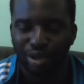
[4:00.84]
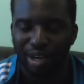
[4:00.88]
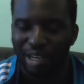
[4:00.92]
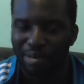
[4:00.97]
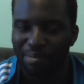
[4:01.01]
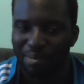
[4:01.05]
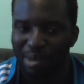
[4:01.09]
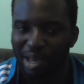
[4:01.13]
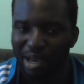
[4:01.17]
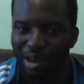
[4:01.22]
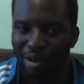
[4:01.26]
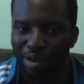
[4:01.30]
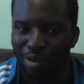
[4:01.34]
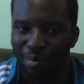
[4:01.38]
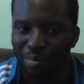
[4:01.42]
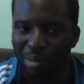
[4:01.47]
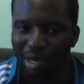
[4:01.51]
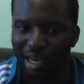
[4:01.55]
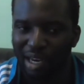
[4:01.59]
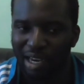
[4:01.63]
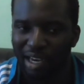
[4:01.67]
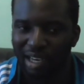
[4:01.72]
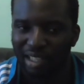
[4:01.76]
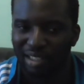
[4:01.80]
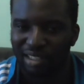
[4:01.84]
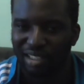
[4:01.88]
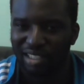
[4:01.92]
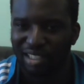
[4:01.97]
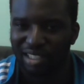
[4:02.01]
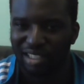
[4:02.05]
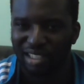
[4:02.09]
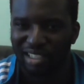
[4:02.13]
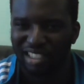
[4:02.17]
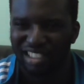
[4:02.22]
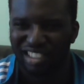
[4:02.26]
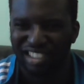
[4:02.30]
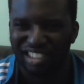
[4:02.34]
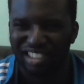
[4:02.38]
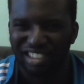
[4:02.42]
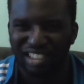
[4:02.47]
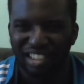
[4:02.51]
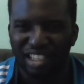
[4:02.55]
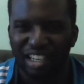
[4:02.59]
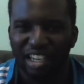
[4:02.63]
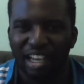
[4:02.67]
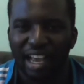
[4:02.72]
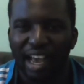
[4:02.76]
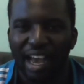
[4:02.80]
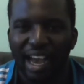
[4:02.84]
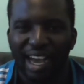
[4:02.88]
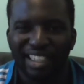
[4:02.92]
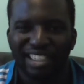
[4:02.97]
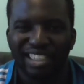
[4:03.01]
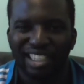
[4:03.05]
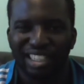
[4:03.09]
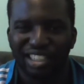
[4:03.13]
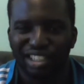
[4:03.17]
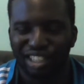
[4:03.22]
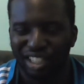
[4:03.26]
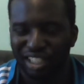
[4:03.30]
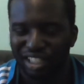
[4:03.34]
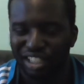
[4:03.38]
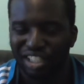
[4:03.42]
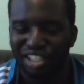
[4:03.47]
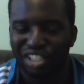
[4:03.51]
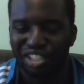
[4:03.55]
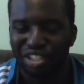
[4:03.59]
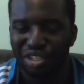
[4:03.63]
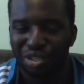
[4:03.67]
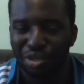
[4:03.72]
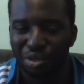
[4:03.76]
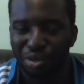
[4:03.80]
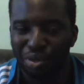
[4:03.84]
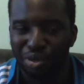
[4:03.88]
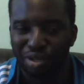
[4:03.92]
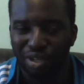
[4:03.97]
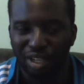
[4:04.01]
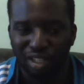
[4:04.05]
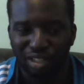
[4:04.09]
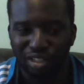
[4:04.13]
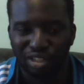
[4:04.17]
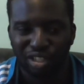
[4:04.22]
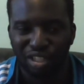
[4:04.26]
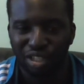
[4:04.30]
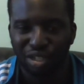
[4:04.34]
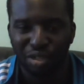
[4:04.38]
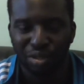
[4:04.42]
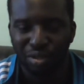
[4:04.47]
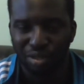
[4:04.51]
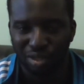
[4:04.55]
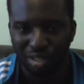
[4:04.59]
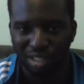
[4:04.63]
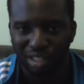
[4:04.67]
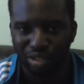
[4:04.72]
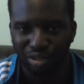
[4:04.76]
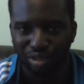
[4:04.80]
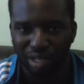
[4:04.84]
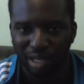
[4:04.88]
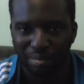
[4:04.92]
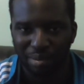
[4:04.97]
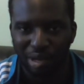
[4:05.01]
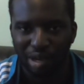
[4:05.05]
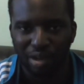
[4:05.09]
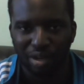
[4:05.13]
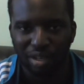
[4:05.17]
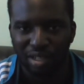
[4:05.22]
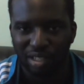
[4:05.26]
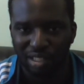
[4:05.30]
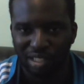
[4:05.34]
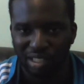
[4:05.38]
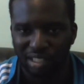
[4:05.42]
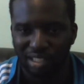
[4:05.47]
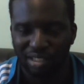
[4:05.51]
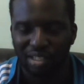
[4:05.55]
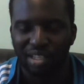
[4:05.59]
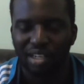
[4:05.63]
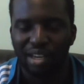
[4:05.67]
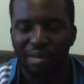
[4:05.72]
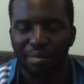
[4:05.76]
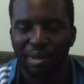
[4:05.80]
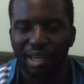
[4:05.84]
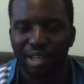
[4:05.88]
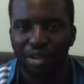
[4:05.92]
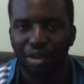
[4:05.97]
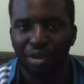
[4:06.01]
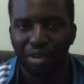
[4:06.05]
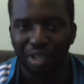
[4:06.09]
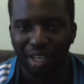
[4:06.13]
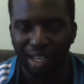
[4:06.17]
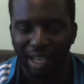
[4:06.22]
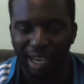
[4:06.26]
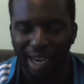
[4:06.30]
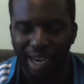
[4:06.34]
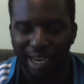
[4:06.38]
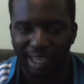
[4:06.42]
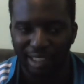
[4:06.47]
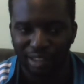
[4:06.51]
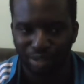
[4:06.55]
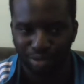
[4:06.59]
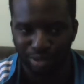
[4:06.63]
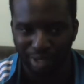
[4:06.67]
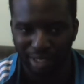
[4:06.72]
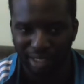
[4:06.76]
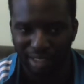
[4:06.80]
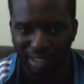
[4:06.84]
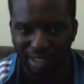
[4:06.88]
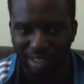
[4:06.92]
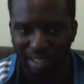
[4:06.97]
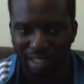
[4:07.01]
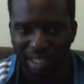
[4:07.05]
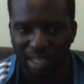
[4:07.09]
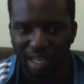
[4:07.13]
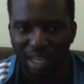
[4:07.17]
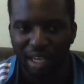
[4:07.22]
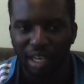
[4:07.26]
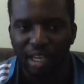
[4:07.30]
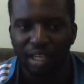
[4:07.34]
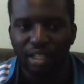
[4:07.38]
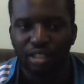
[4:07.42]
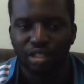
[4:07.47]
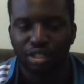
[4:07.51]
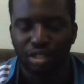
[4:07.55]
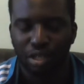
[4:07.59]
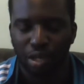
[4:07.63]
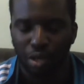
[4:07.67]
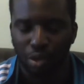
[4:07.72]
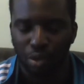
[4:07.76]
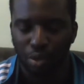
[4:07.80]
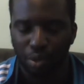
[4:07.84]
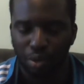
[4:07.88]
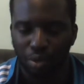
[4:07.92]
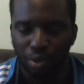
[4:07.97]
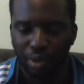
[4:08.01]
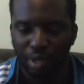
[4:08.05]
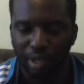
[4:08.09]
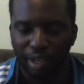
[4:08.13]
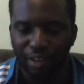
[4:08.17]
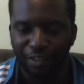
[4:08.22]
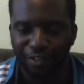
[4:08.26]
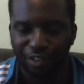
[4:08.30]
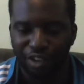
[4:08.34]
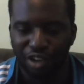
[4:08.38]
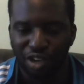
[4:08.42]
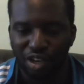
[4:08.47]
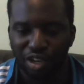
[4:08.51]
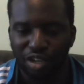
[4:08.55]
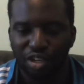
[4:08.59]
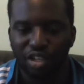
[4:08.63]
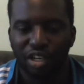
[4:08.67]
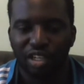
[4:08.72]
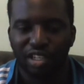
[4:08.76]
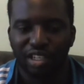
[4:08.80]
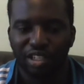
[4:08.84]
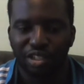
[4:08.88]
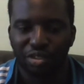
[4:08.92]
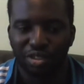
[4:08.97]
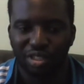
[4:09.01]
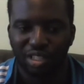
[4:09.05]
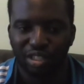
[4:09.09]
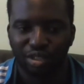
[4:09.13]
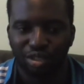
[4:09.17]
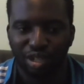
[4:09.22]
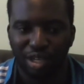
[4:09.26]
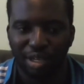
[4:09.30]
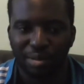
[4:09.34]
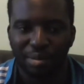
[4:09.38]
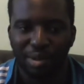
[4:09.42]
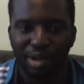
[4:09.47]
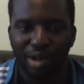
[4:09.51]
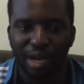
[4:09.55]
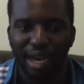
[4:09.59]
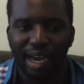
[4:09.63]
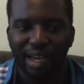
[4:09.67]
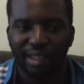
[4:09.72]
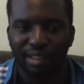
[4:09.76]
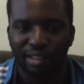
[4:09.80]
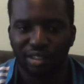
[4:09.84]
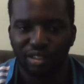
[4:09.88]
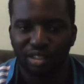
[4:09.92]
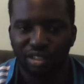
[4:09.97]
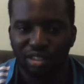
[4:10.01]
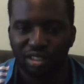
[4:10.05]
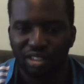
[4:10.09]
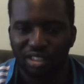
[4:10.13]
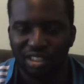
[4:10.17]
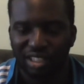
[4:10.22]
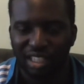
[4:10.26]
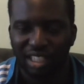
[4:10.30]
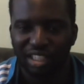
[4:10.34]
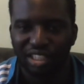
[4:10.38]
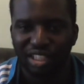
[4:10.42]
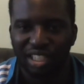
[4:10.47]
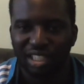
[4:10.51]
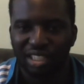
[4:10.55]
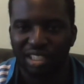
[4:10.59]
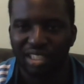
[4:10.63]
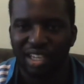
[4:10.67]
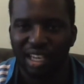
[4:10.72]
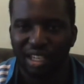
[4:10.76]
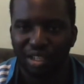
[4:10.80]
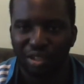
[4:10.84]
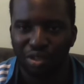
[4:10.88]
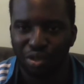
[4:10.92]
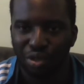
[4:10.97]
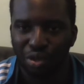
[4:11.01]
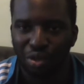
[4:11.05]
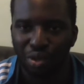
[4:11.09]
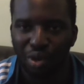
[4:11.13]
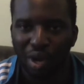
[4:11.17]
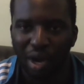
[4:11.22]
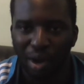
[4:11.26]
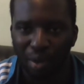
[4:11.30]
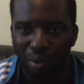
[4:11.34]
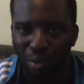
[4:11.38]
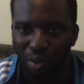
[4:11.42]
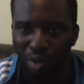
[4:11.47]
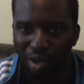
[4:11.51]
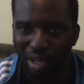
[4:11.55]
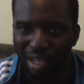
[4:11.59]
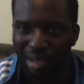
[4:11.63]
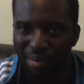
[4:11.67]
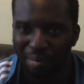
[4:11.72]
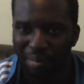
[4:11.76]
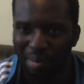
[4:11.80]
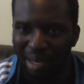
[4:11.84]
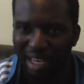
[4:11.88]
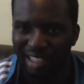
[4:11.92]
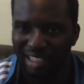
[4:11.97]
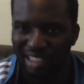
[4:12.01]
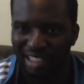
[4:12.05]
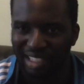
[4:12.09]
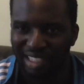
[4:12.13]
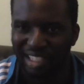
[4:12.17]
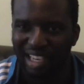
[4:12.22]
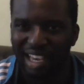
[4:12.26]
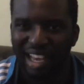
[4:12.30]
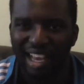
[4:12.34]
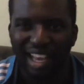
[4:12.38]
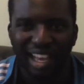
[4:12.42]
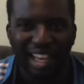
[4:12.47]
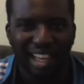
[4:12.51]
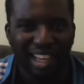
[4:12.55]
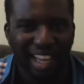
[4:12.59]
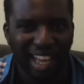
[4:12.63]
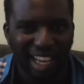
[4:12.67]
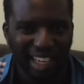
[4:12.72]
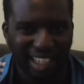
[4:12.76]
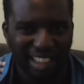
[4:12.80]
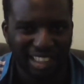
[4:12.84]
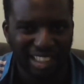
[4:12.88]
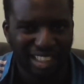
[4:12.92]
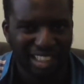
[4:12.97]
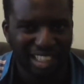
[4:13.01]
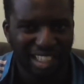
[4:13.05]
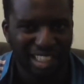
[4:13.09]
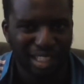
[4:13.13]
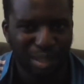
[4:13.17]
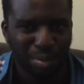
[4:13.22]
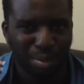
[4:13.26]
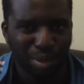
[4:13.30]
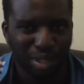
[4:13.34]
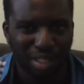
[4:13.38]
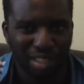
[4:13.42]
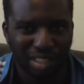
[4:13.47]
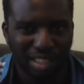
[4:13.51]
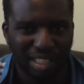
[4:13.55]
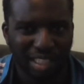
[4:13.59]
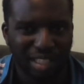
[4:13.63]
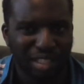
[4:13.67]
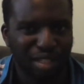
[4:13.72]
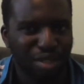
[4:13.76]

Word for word: treadmill part. I suggest you not to use the treadmill because it's going to make you dehydrate. So if you're gonna use the treadmill, I'd suggest that you do a walking pace like 6.6